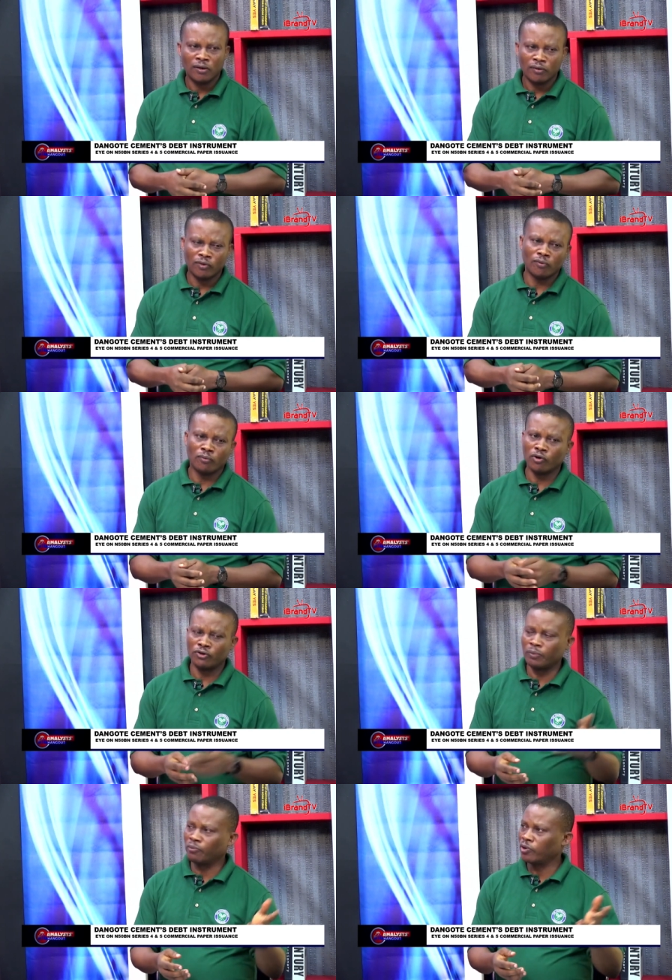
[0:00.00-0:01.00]

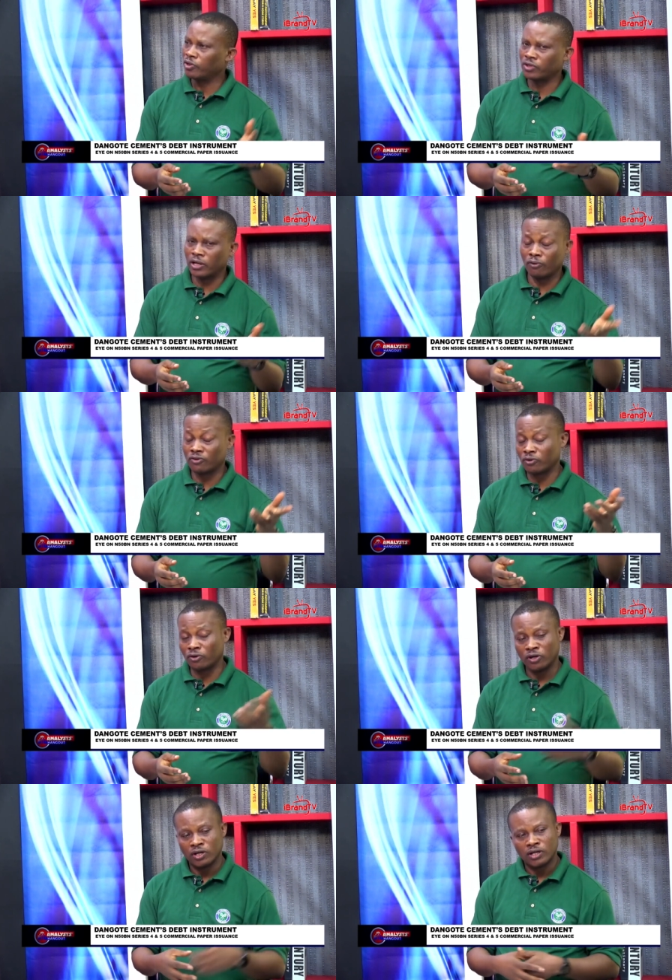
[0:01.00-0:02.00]
monetary policy. What's it
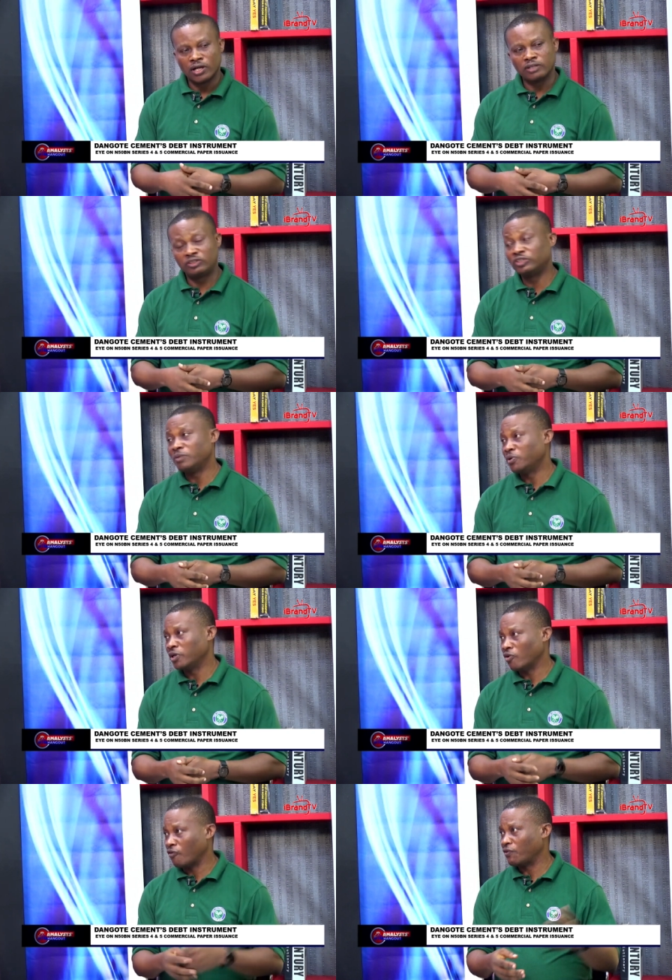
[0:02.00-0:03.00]
called? Treasury
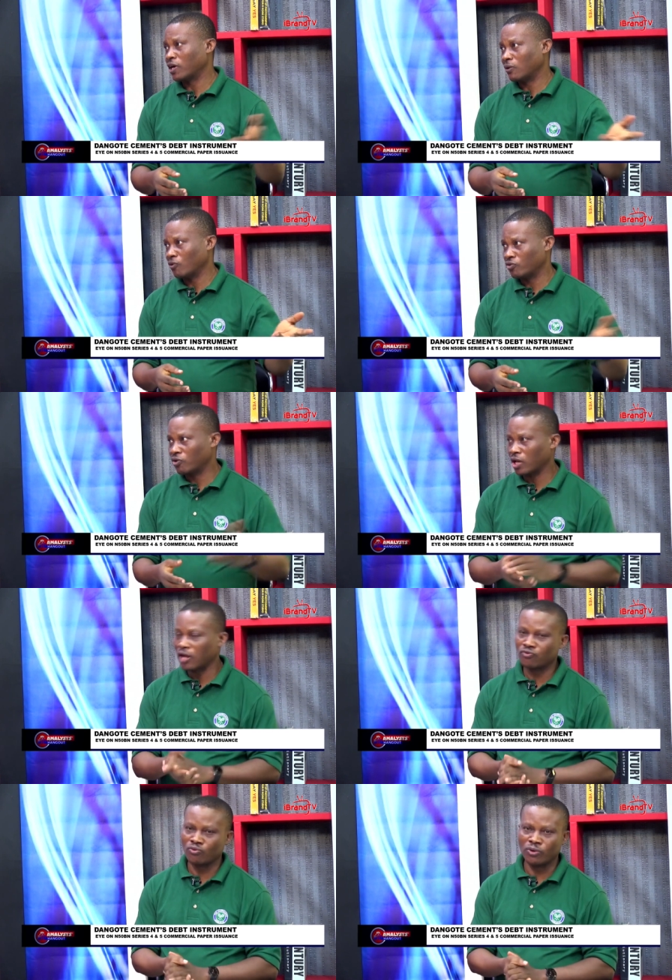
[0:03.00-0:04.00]
bill offer that was done
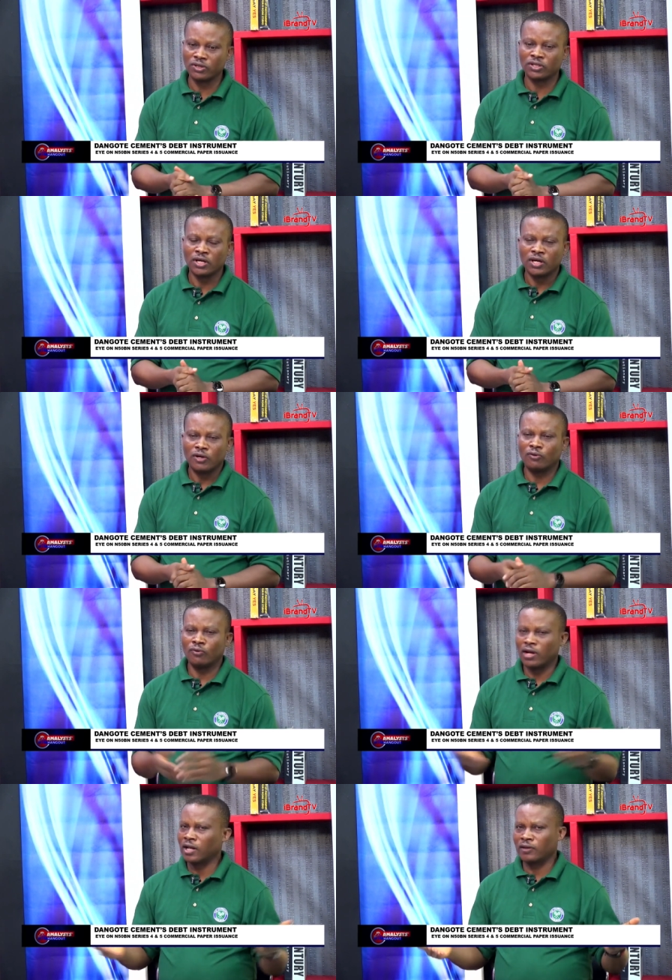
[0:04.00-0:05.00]
last 2 weeks.
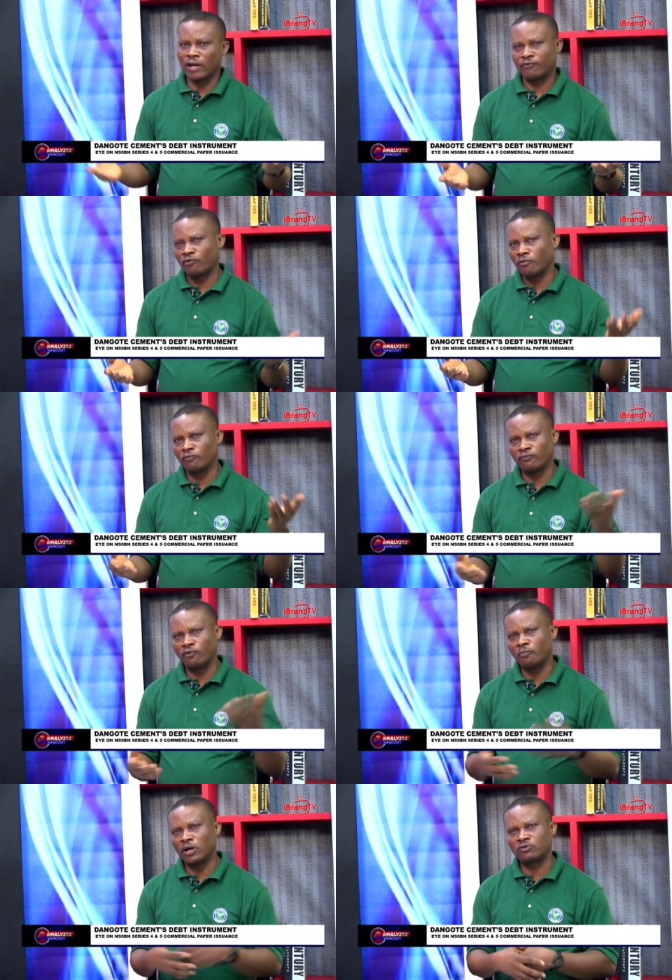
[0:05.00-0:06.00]
That from
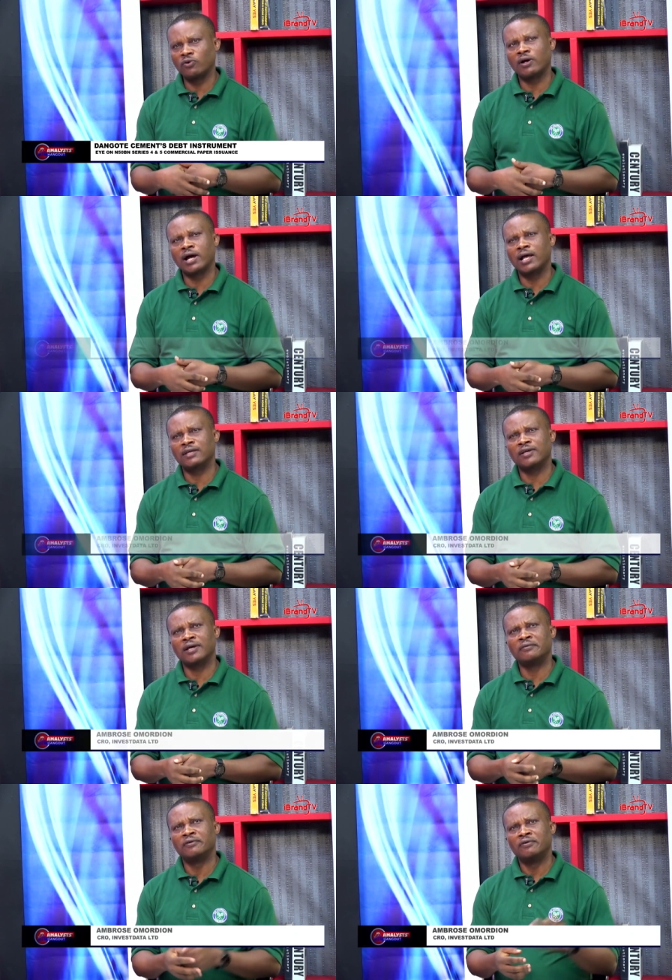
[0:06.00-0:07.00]
as low high as
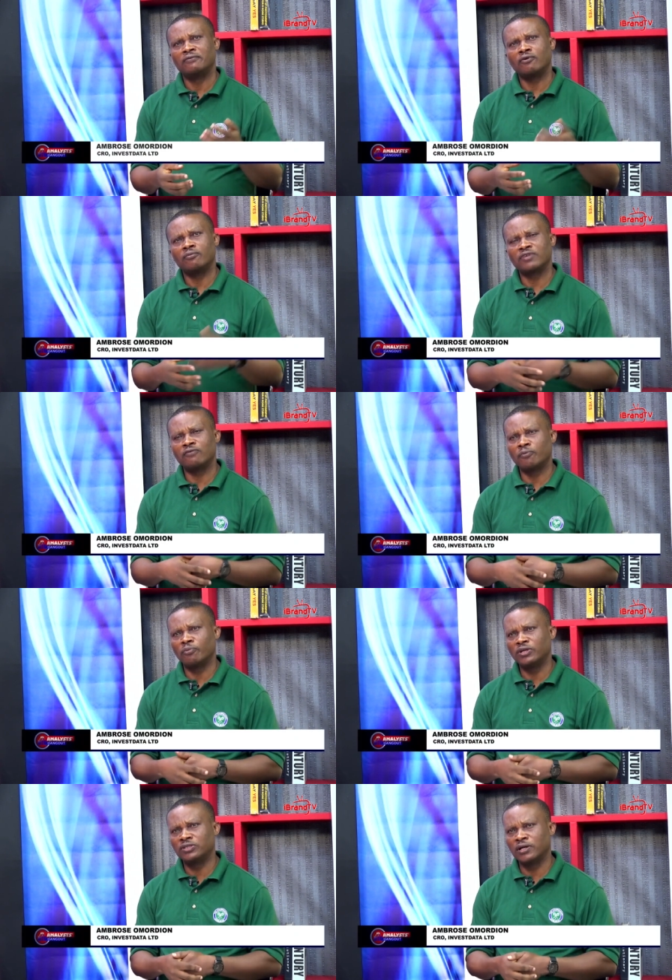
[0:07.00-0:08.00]
from
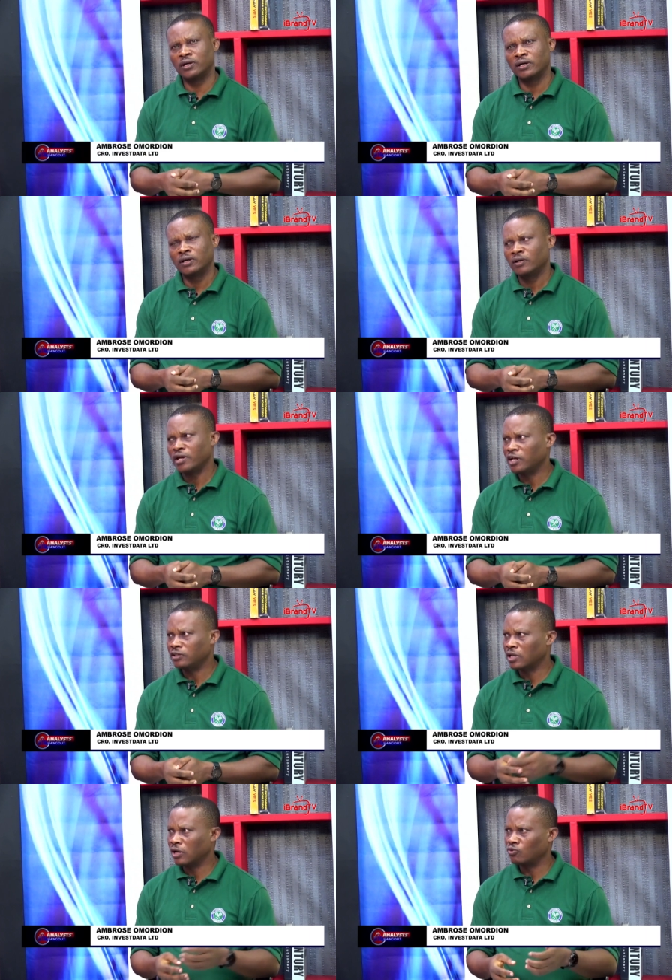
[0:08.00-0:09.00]

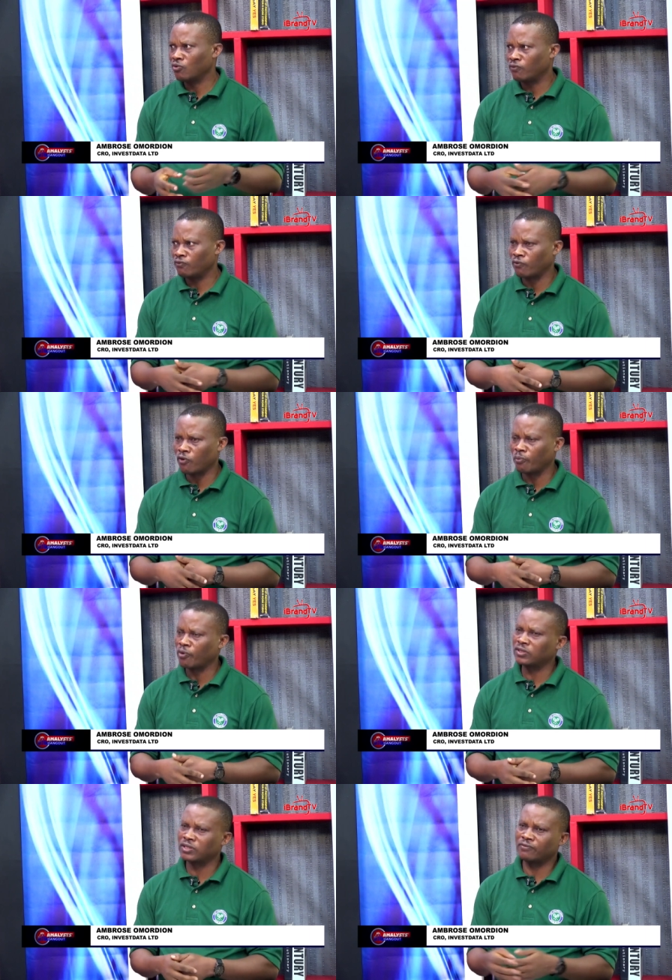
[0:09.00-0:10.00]
7.8 down to
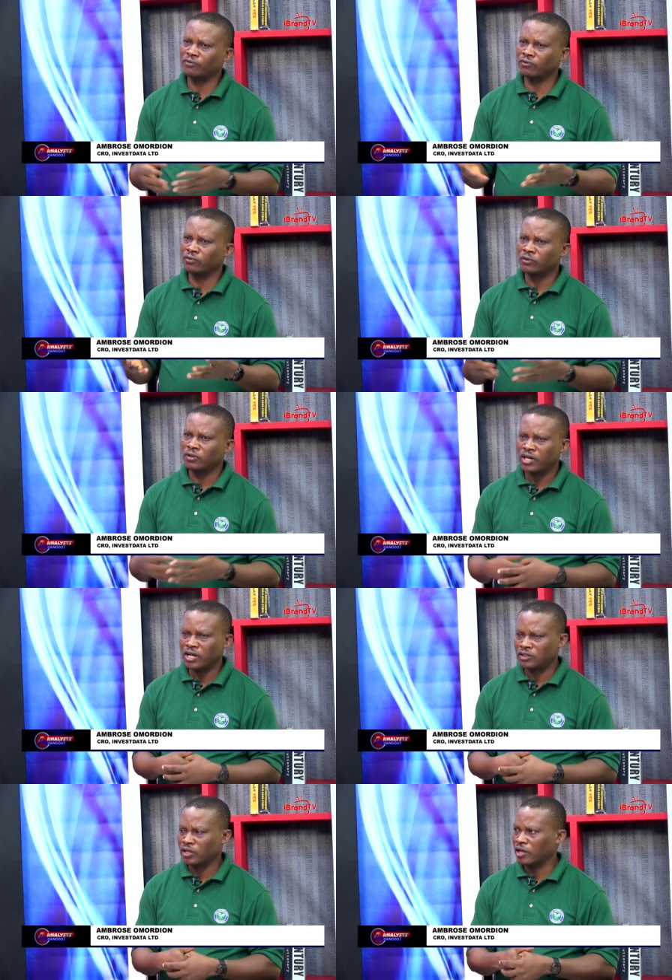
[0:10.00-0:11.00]

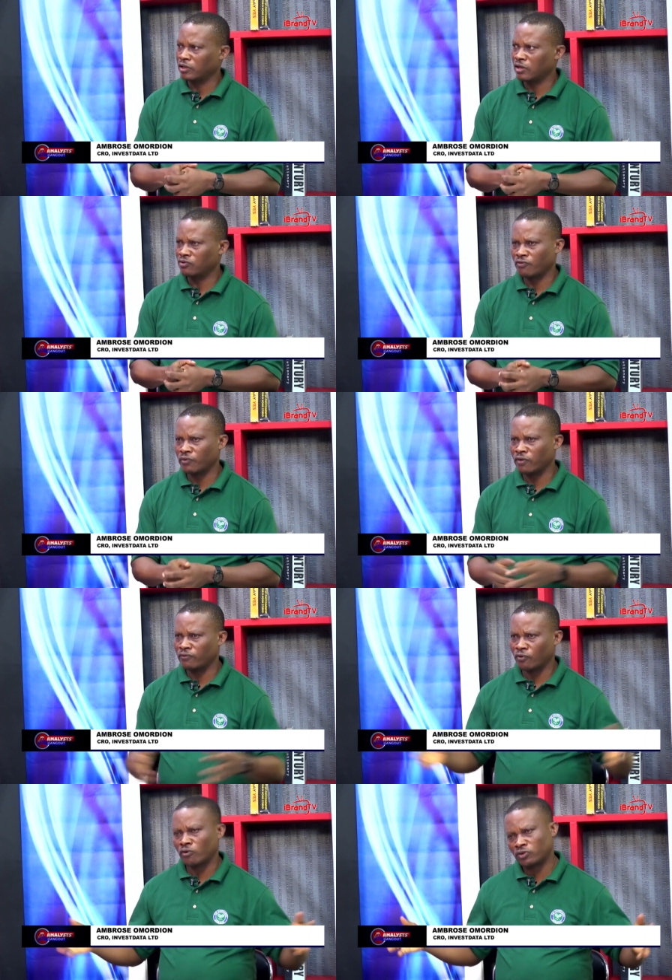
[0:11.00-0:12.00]
4.78 in terms of
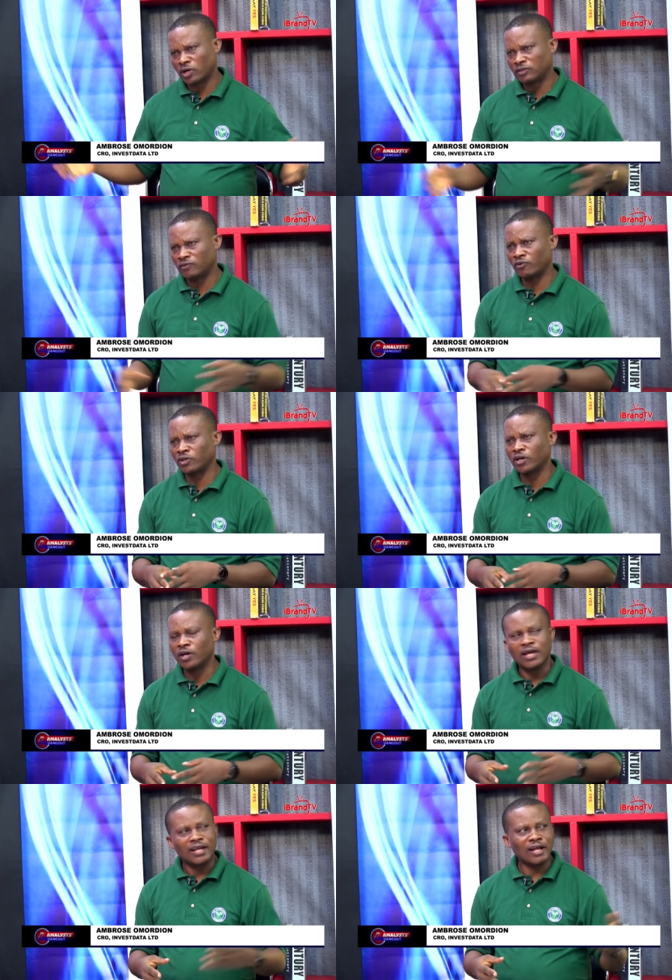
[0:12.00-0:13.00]
for 364 days.
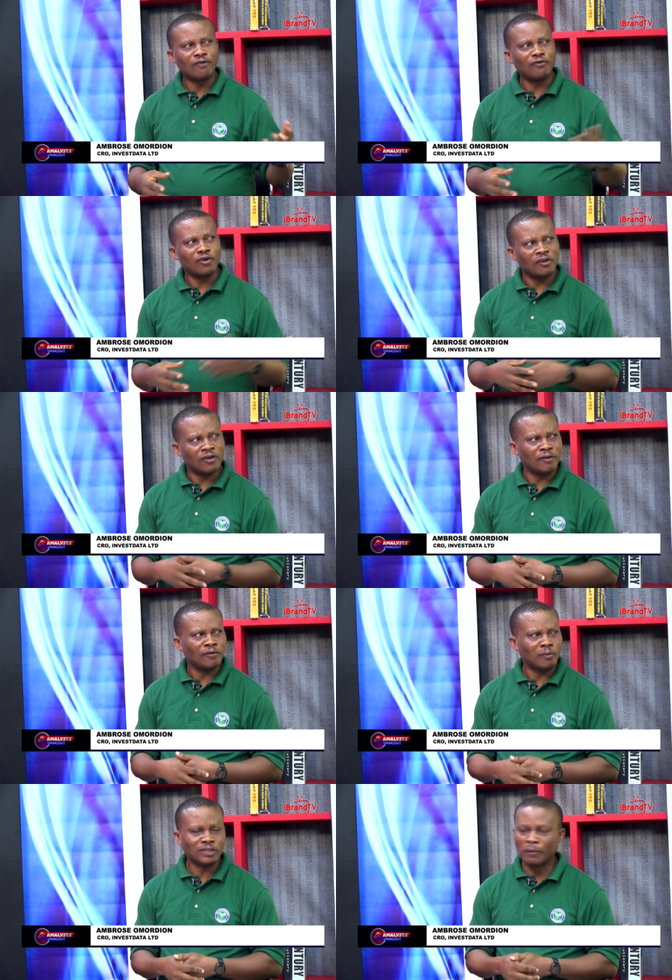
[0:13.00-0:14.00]
Now for the
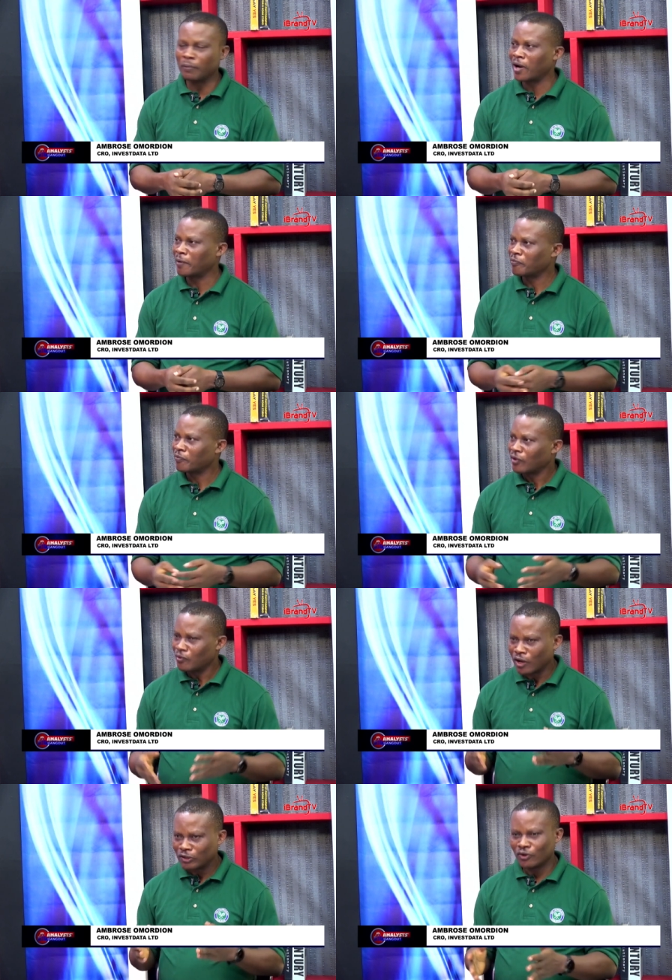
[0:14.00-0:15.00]
commercial paper,
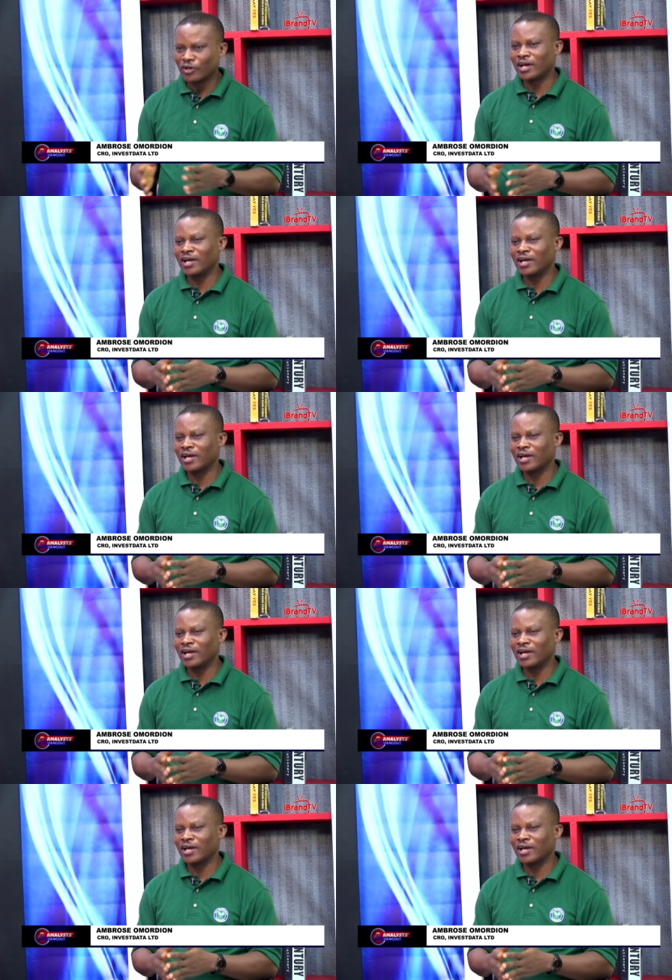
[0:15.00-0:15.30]
we are sure